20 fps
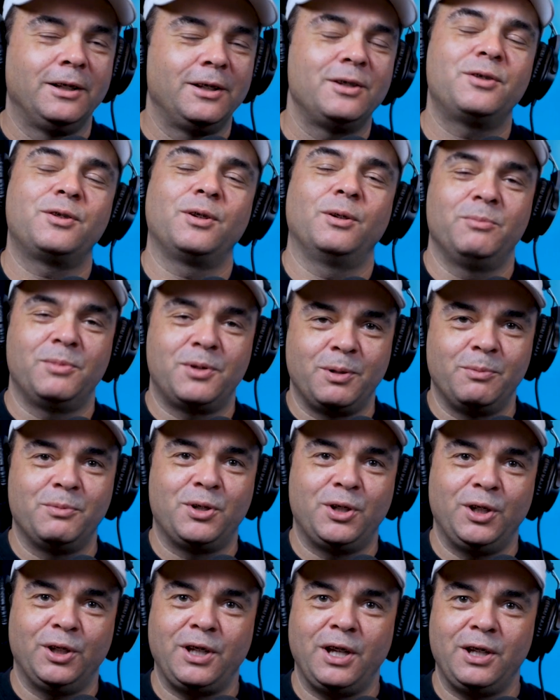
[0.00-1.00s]
some
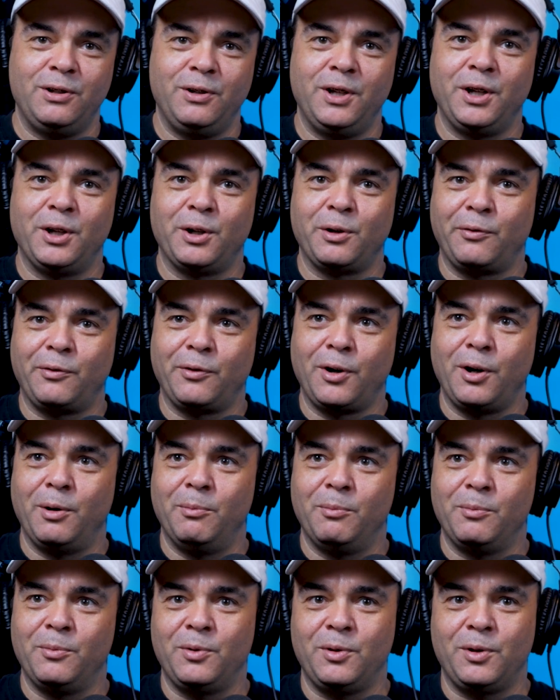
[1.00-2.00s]
shit that you hear
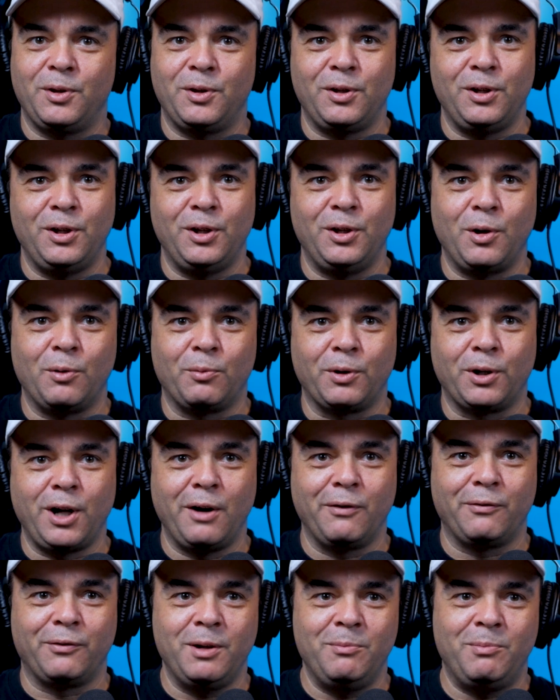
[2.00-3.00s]
from,
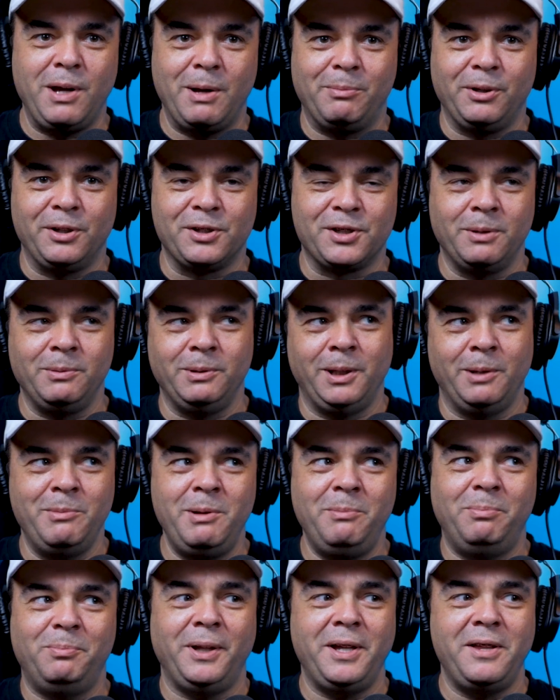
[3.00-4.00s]
recovery people is, let
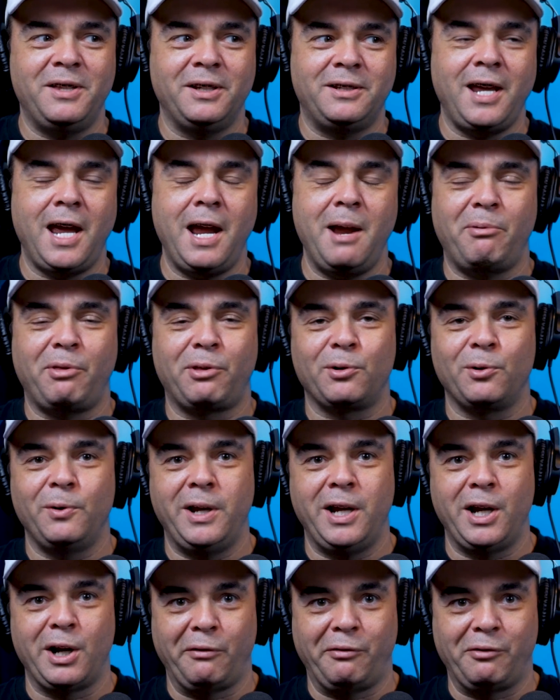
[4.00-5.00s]
me play the tape through
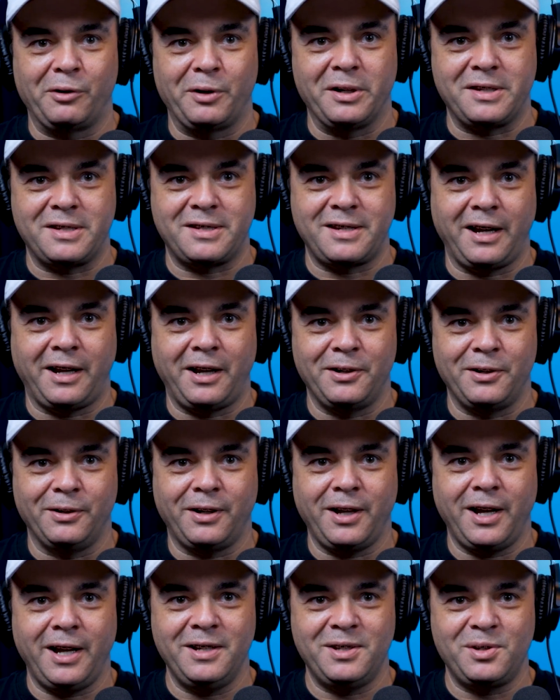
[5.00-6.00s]
here for a second.
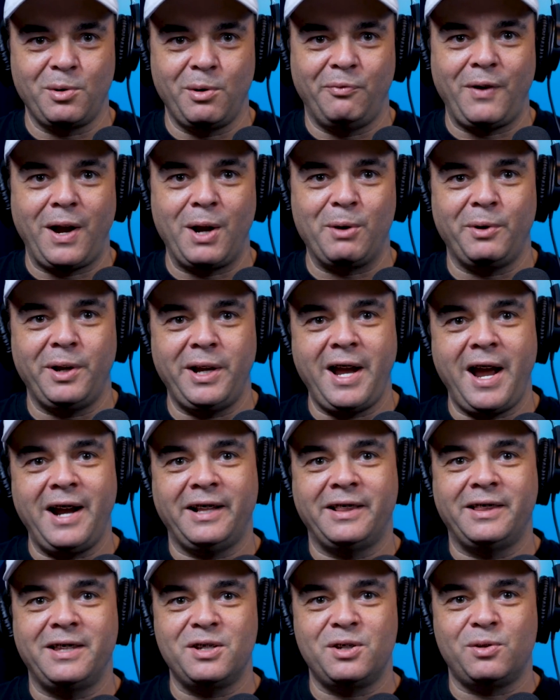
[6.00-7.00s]
Okay. So if I
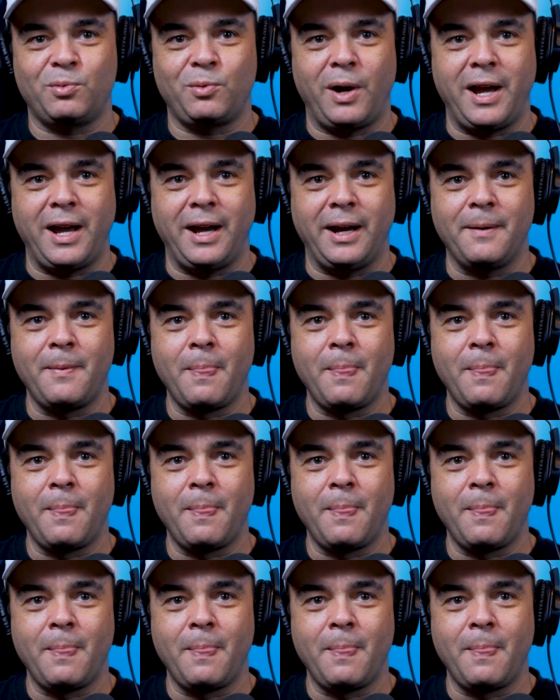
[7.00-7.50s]
react this way,